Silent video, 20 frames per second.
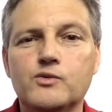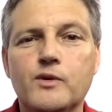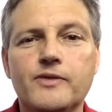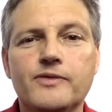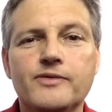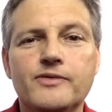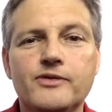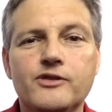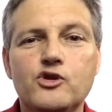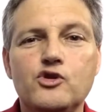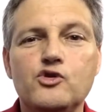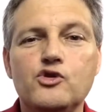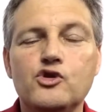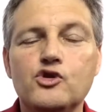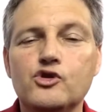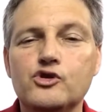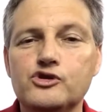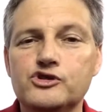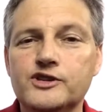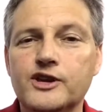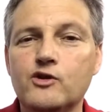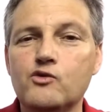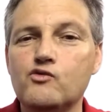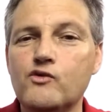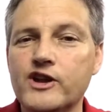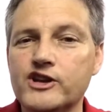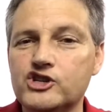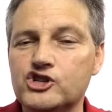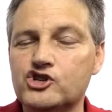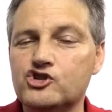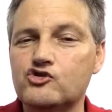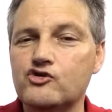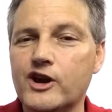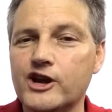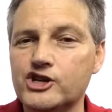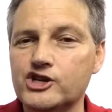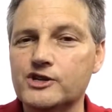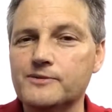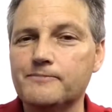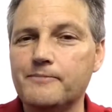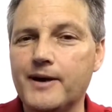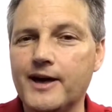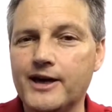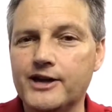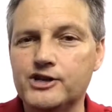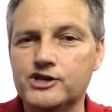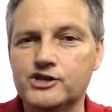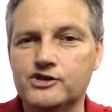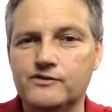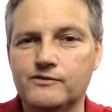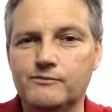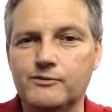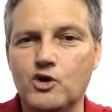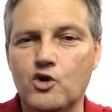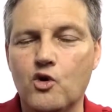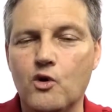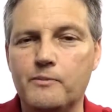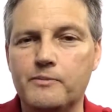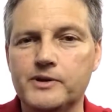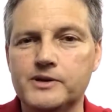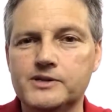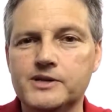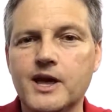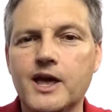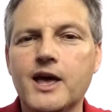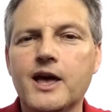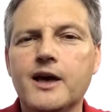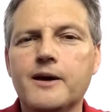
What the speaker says: when you're using registration pages from corporates,